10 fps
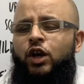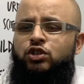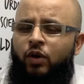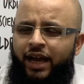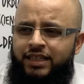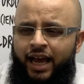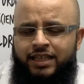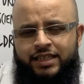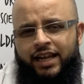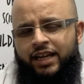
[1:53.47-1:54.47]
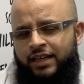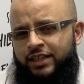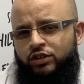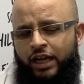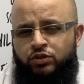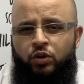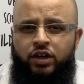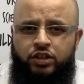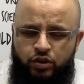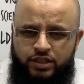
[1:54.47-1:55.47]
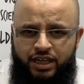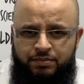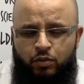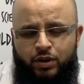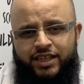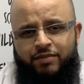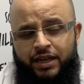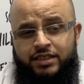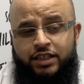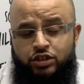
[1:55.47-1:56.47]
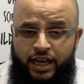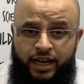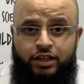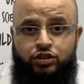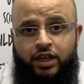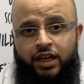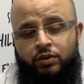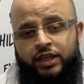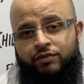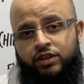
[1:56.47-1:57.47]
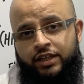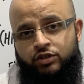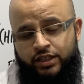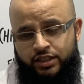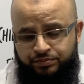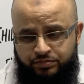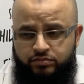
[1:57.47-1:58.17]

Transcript: So I, I said, I, I told her, you know, send me a WhatsApp message, and then inshallah, we'll give you the address.